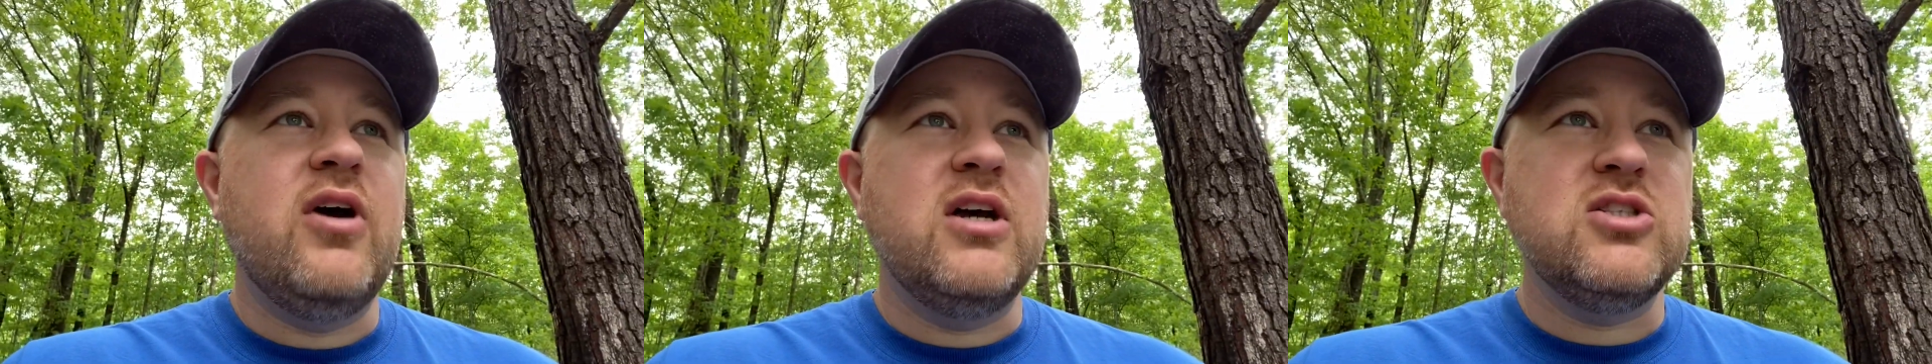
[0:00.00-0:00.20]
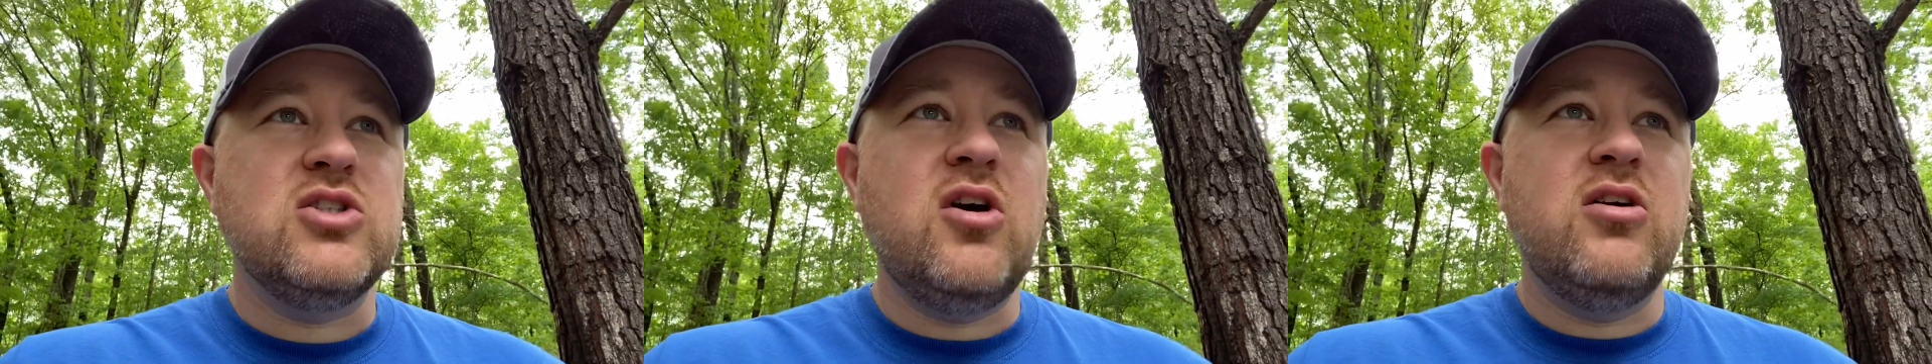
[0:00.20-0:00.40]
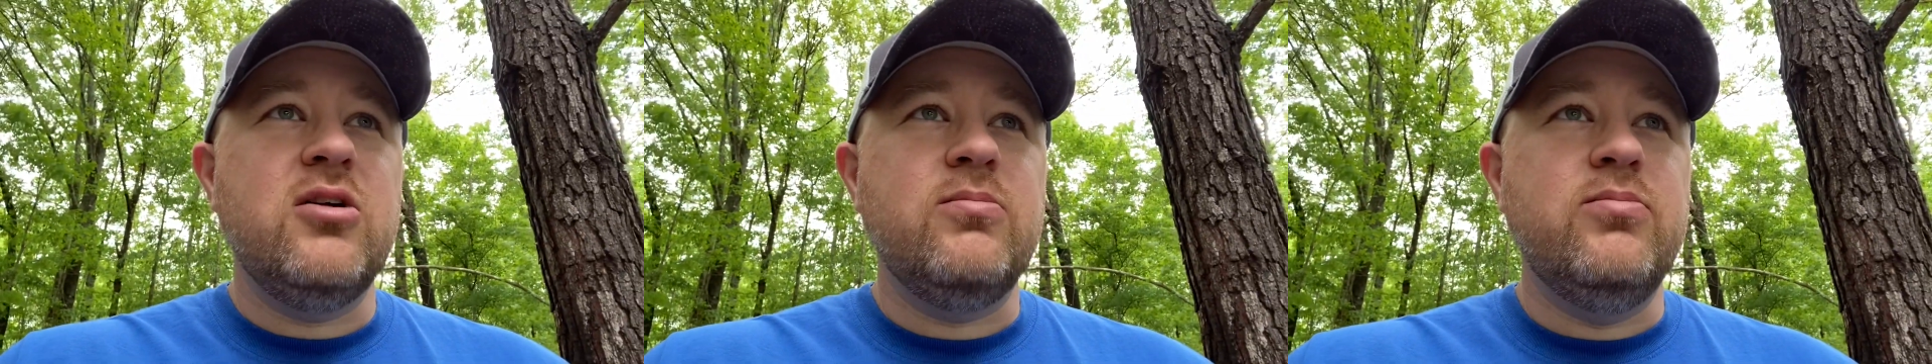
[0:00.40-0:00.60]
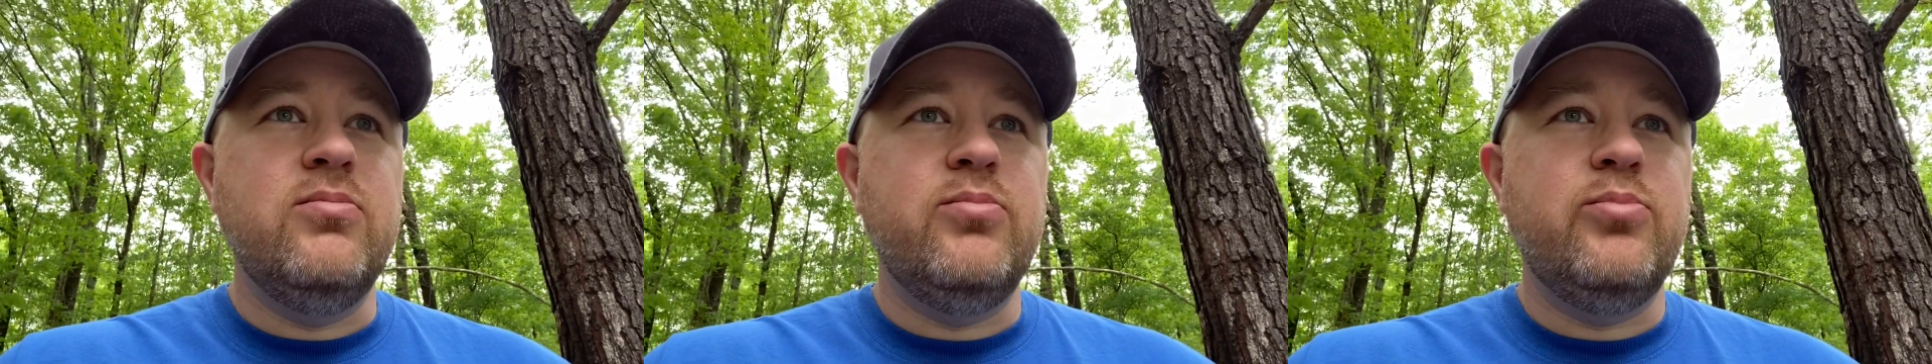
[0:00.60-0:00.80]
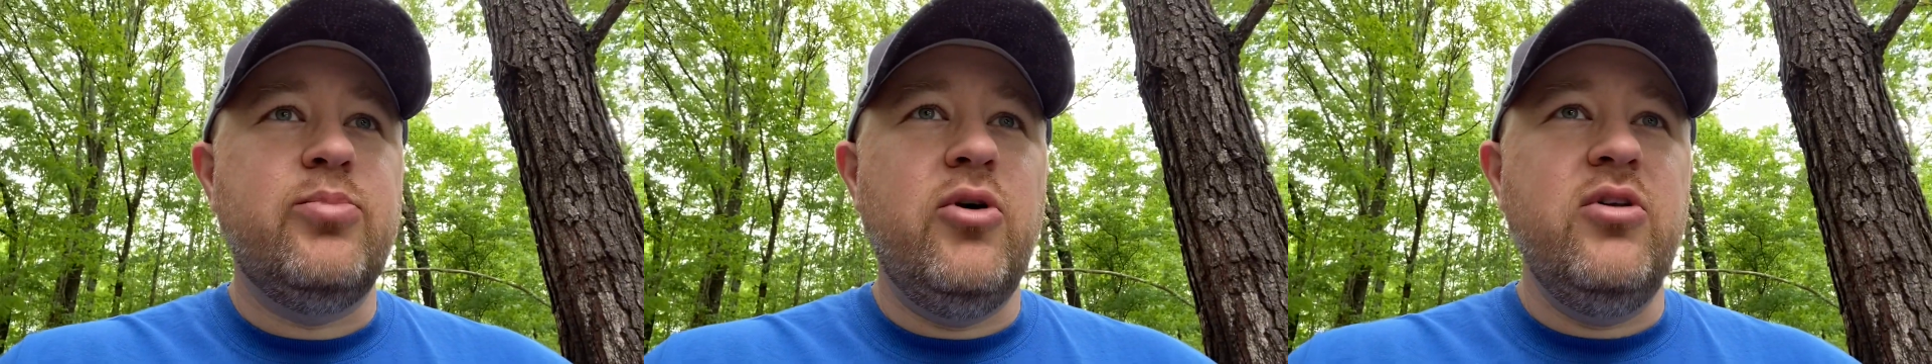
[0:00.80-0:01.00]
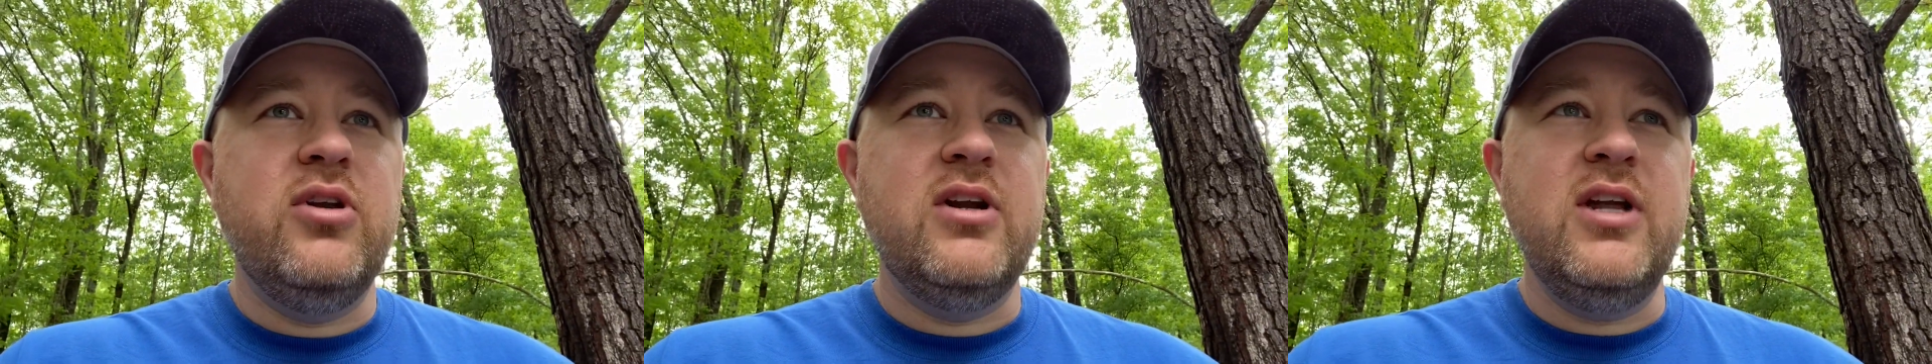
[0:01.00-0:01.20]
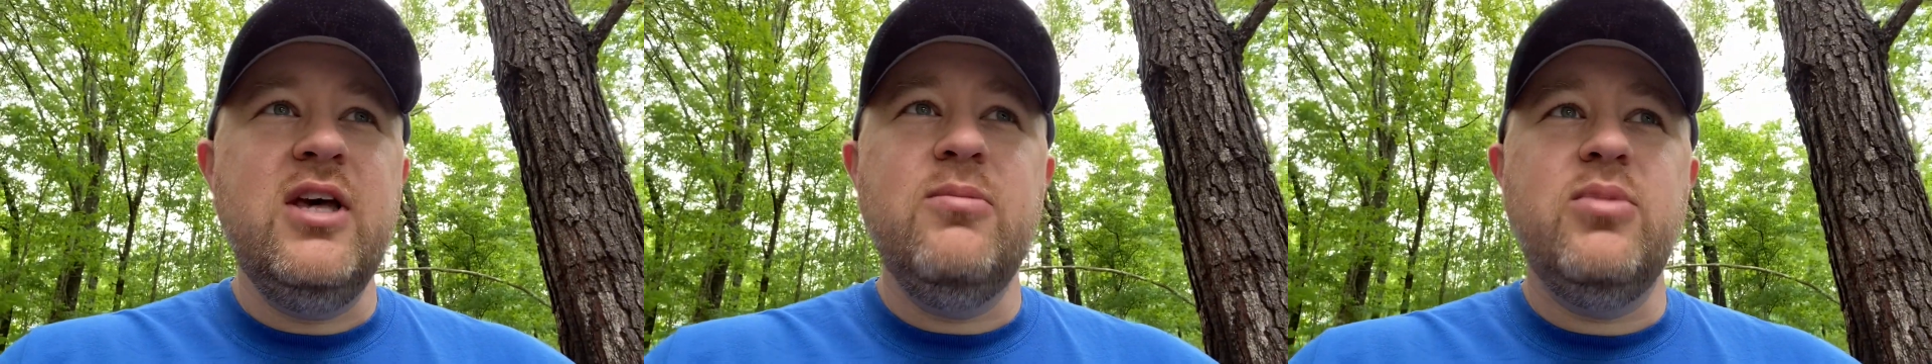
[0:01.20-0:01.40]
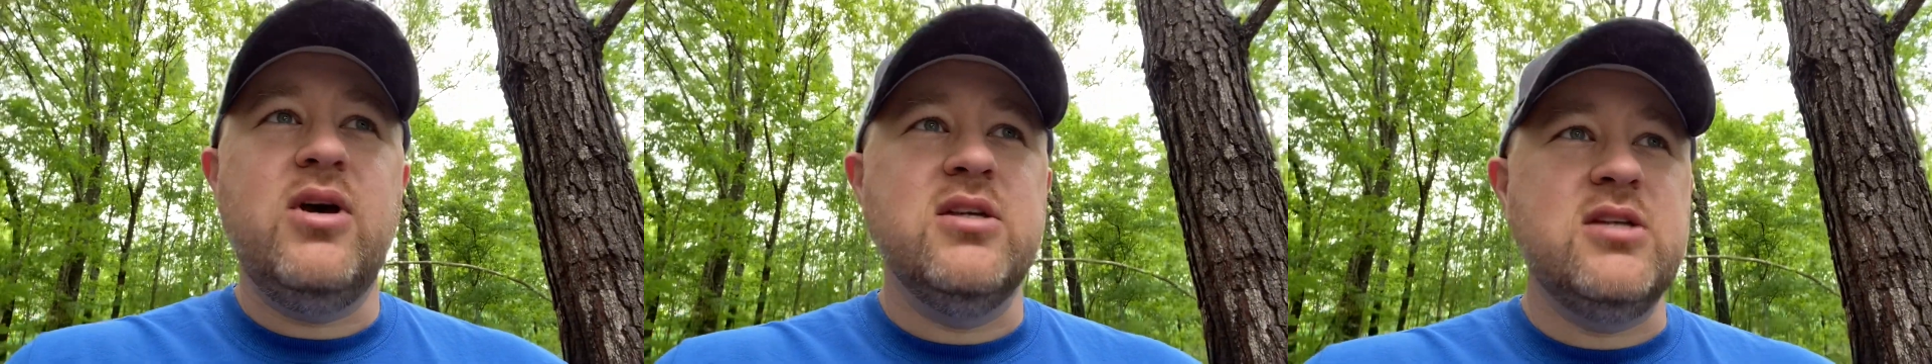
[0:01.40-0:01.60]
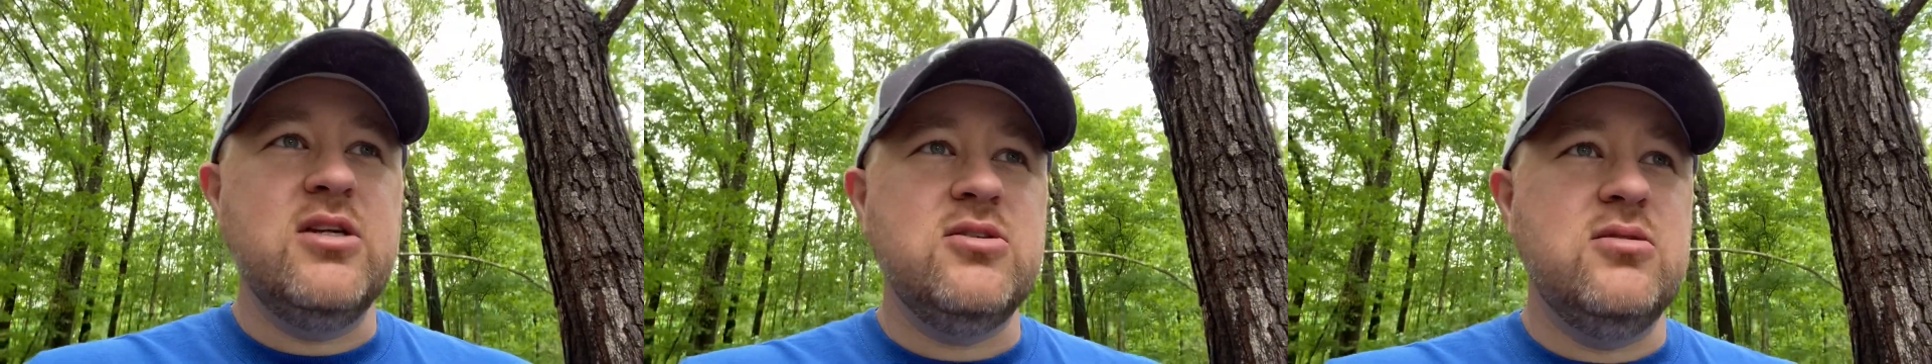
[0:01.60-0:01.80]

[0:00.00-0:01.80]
I started pulling it in, because